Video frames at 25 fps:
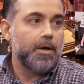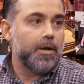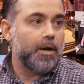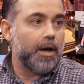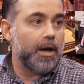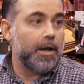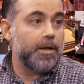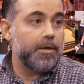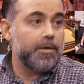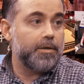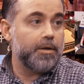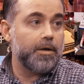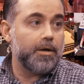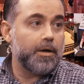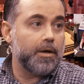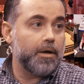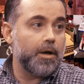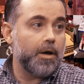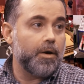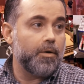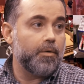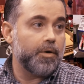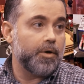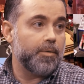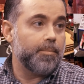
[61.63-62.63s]
Anything can
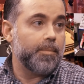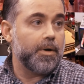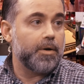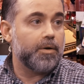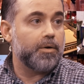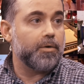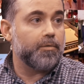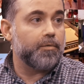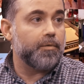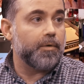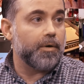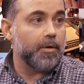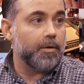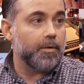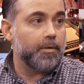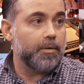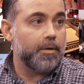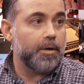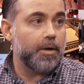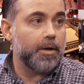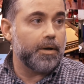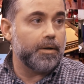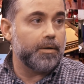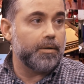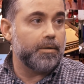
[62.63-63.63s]
go at a Maker Faire.
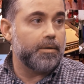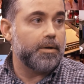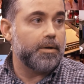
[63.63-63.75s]
And